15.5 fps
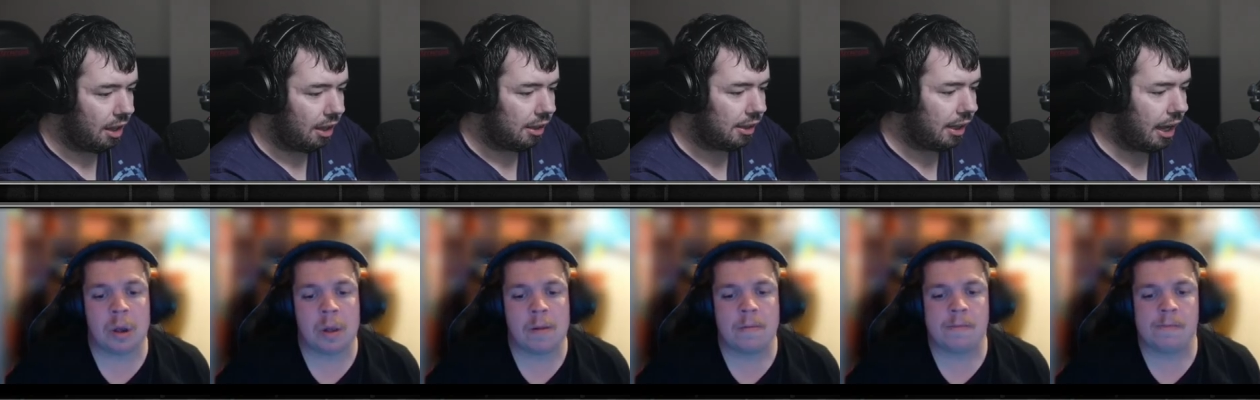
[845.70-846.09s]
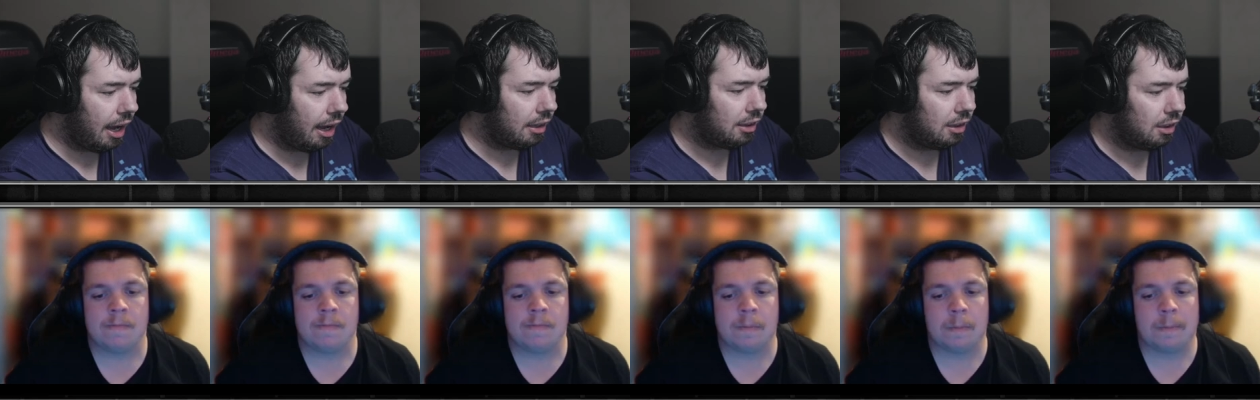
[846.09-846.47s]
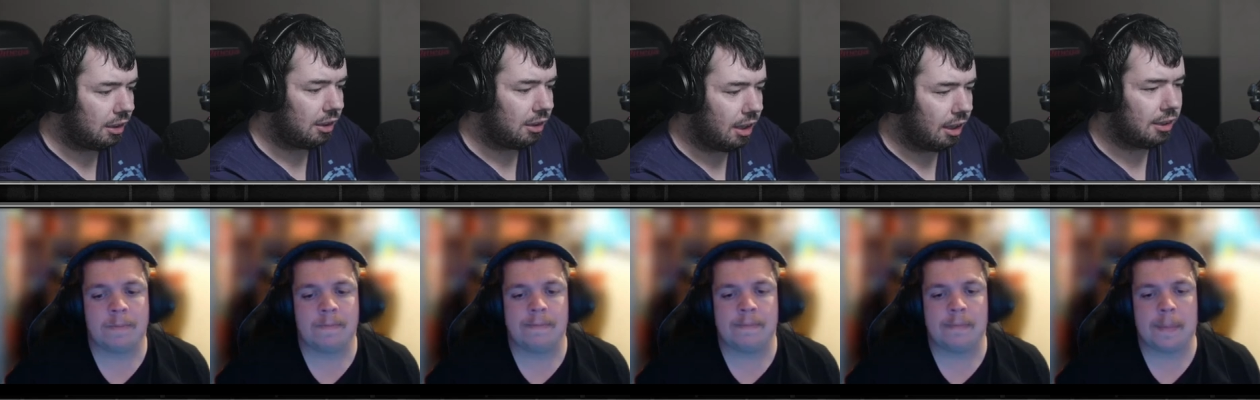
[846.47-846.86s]
Speaker 1: Yeah, I'm
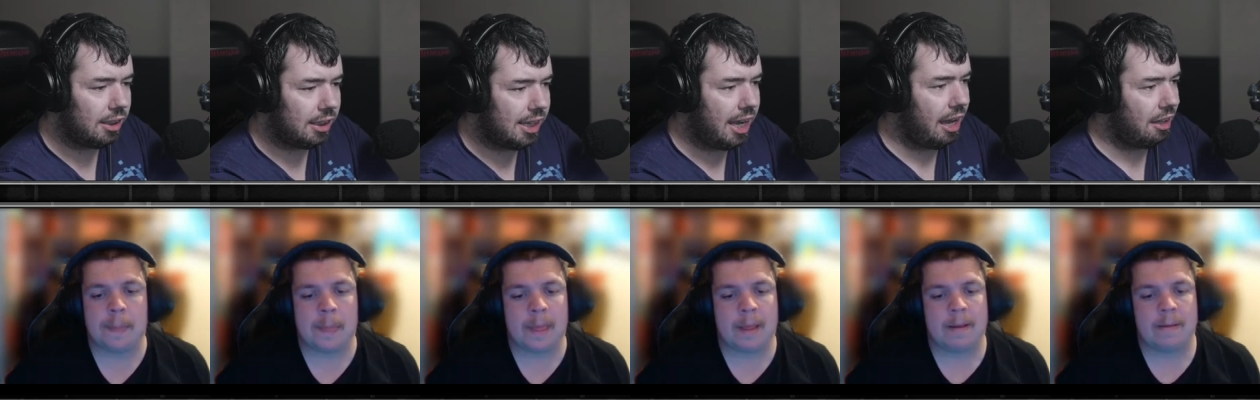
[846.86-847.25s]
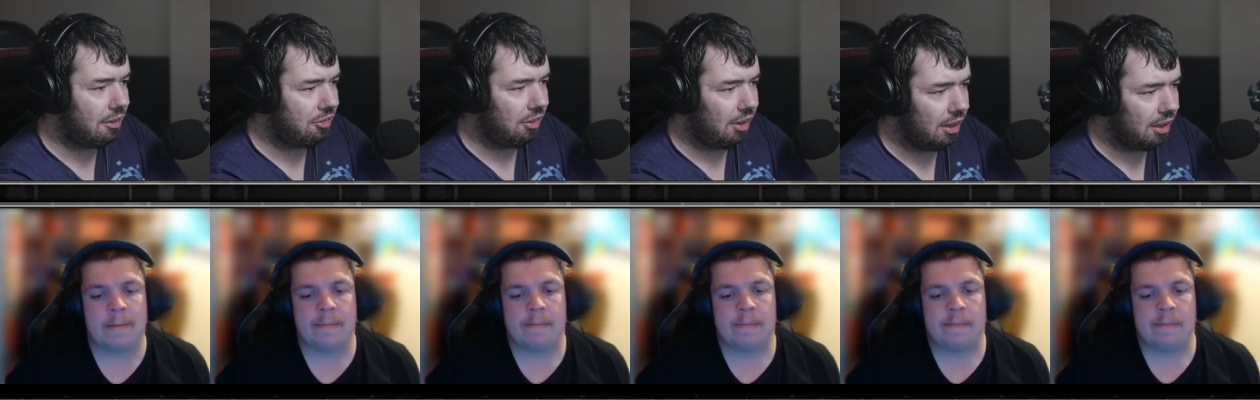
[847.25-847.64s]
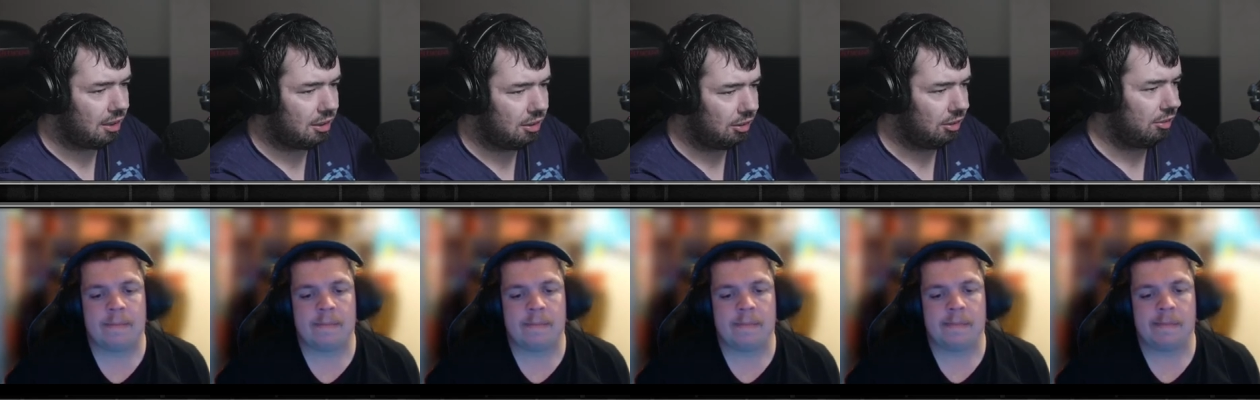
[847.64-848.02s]
gonna catch it
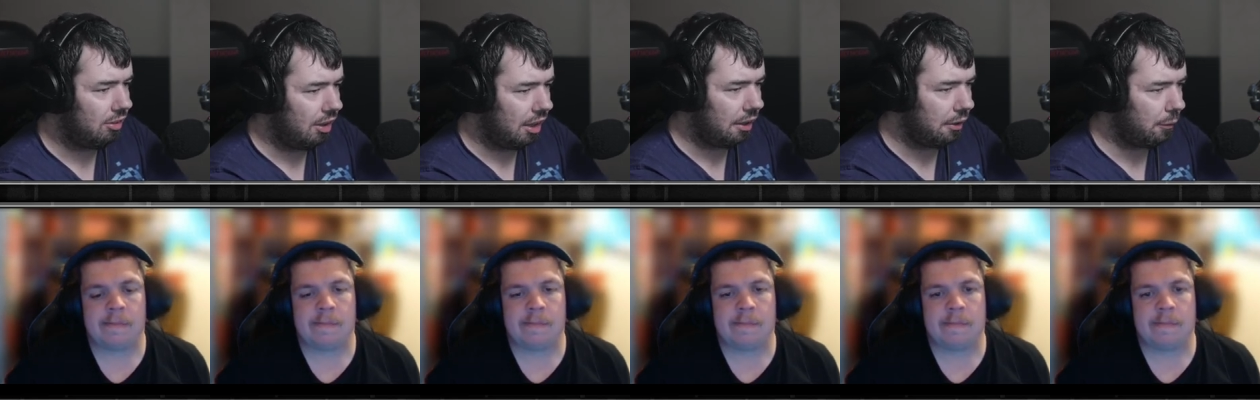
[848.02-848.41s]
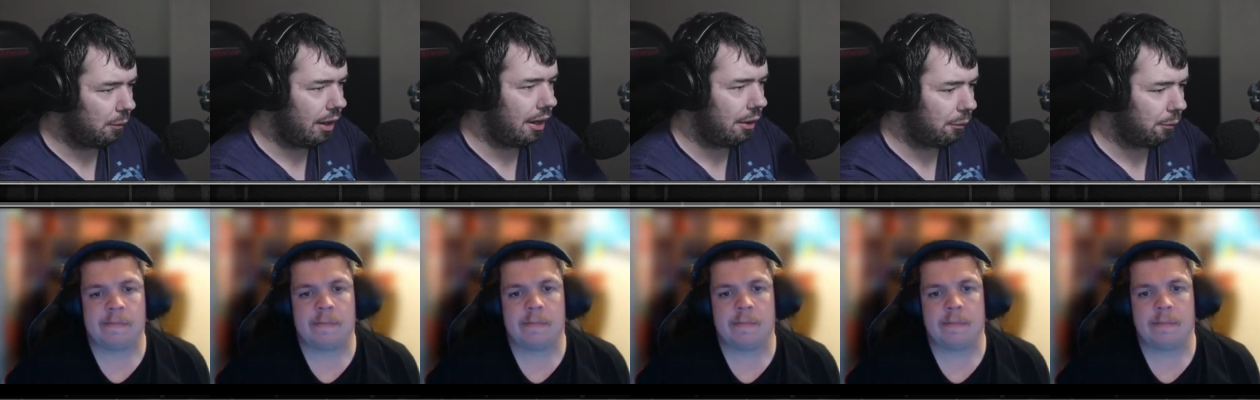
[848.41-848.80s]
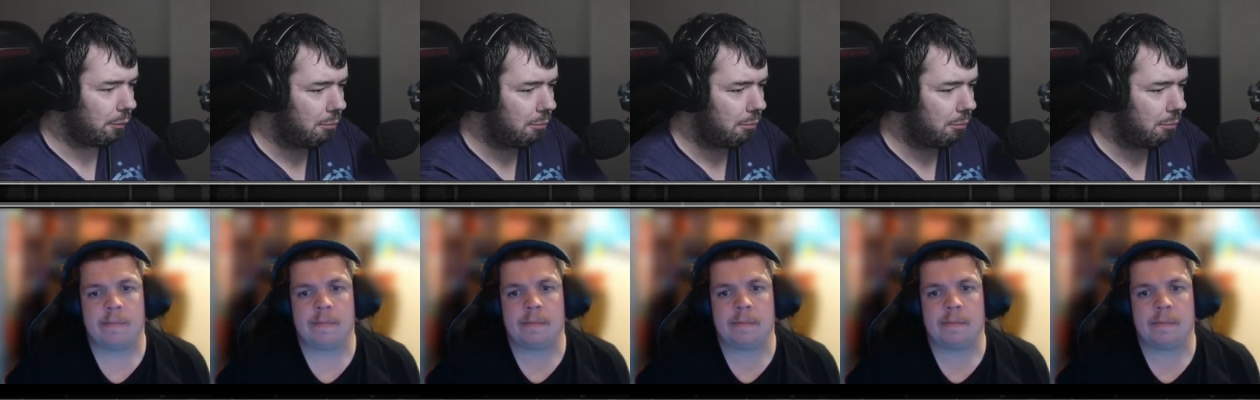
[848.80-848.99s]
because it will help.